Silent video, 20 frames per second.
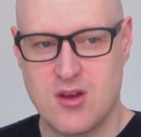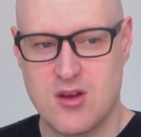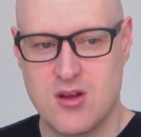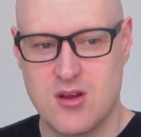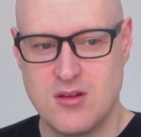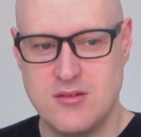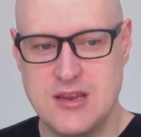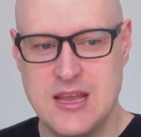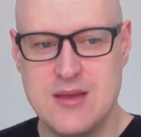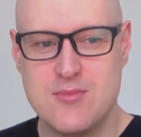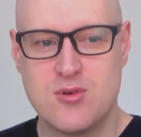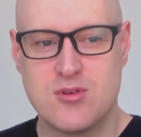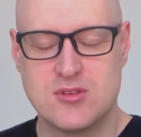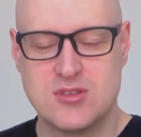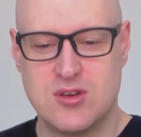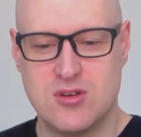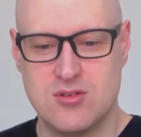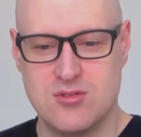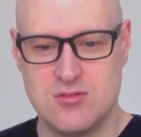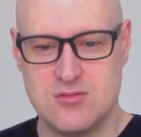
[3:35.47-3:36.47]
neighbor
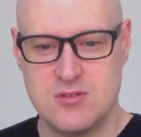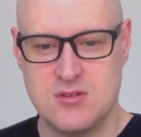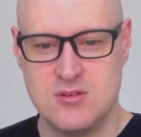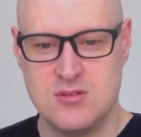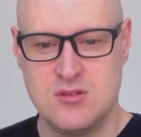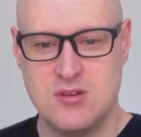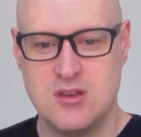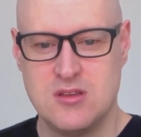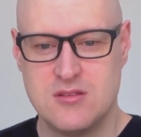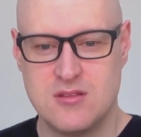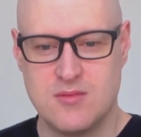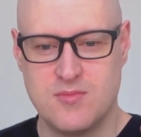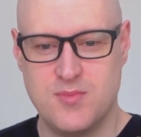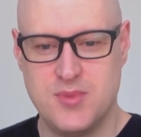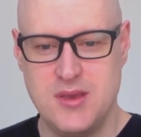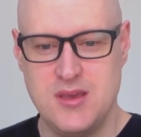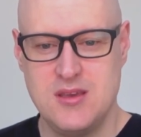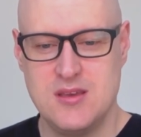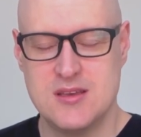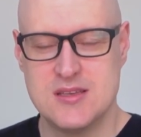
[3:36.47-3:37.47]
tone. The
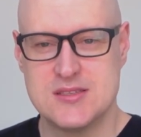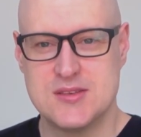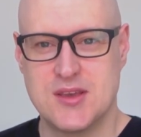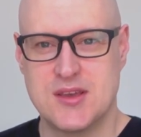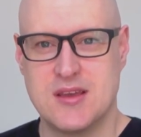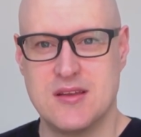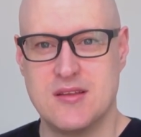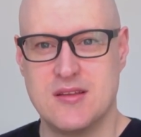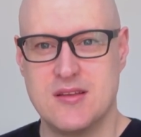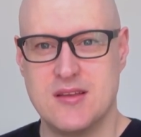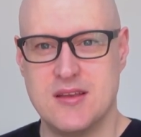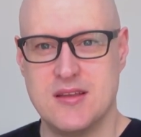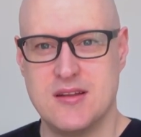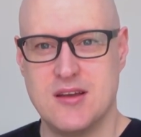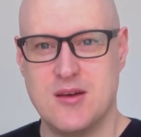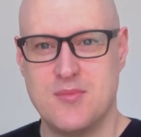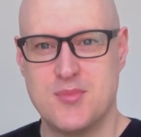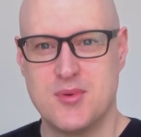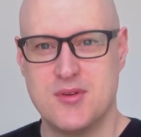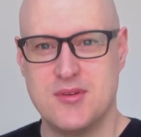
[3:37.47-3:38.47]
B is like an
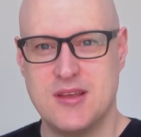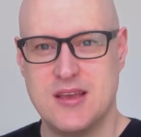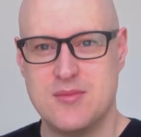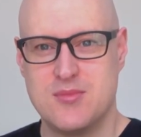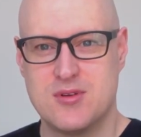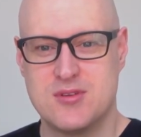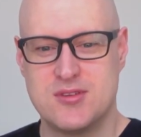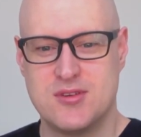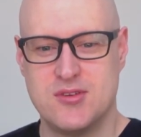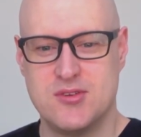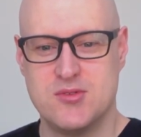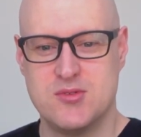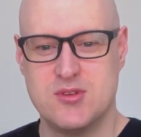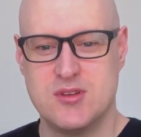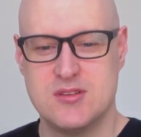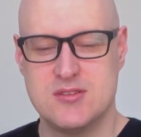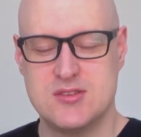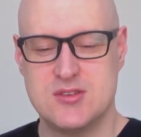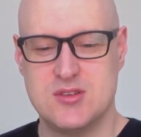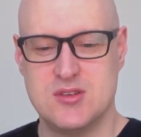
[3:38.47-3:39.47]
upper neighbor
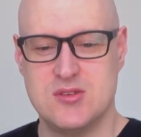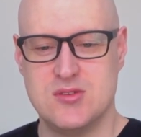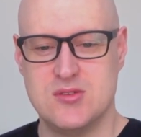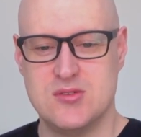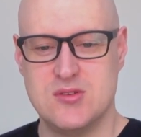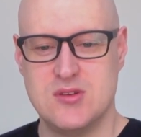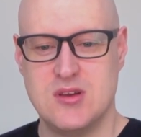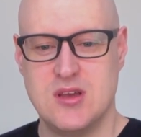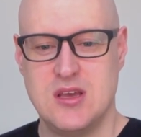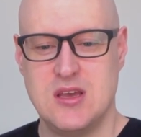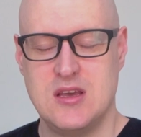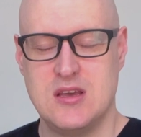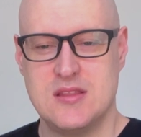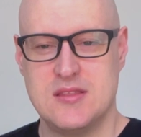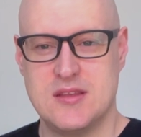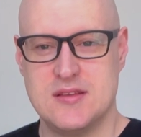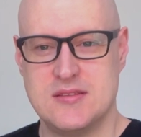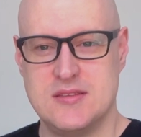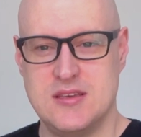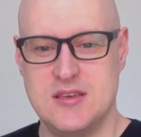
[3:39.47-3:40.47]
tone to
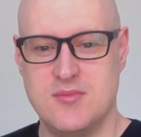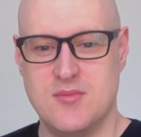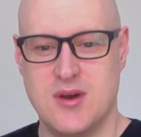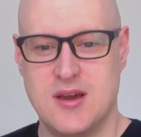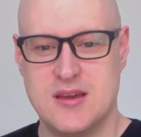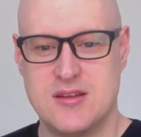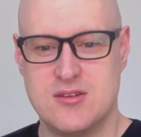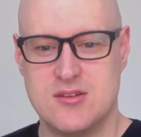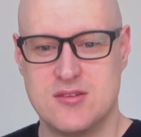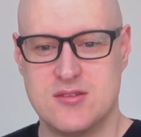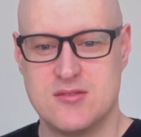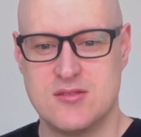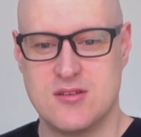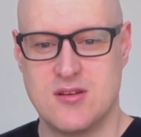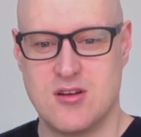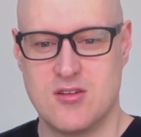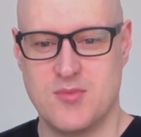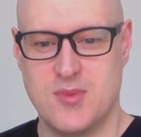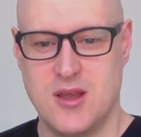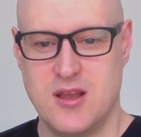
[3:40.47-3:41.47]
the D minor
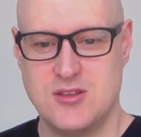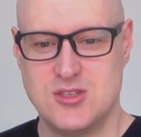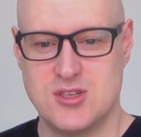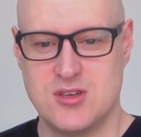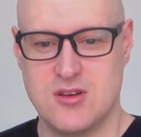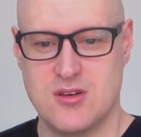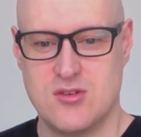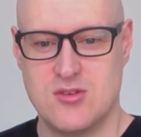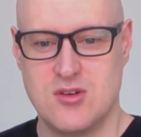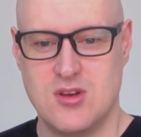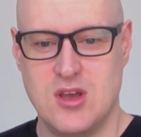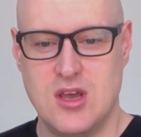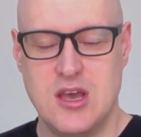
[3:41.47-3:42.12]
arpeggio.